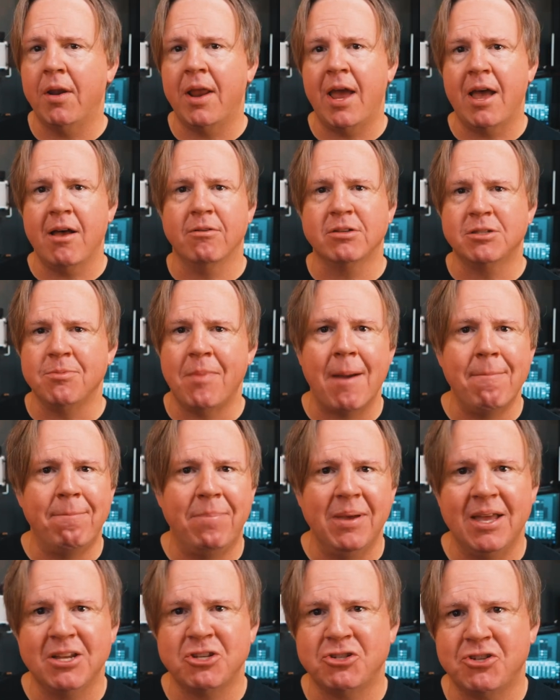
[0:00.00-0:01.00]
down to my
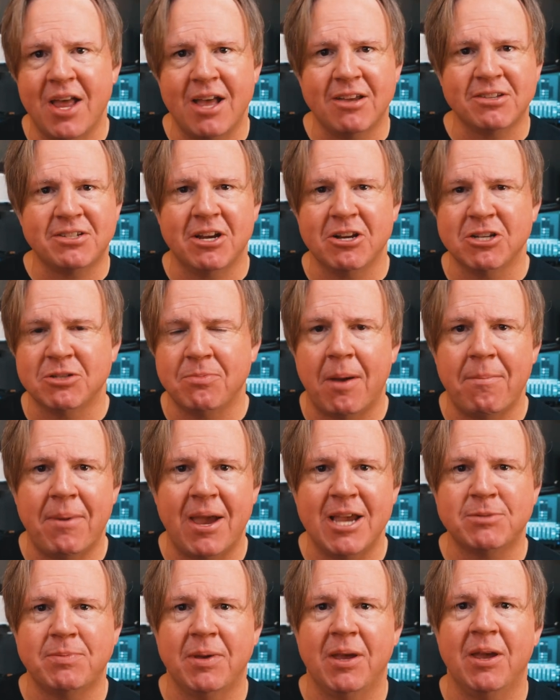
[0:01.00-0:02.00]
bench downstairs in my
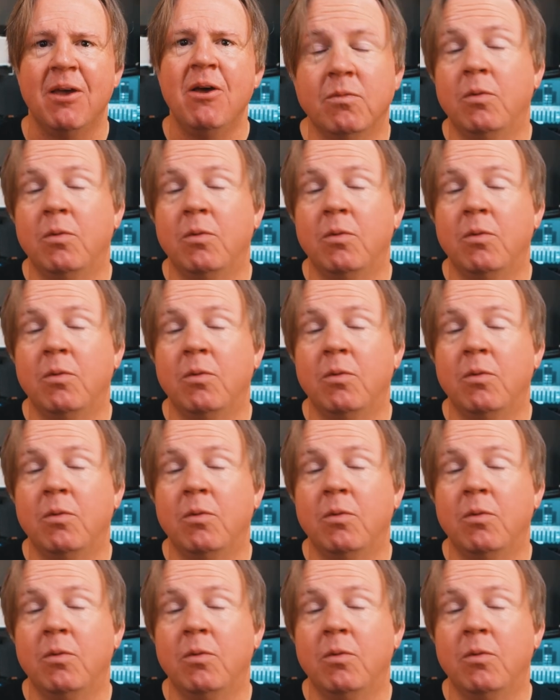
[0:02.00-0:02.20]
basement.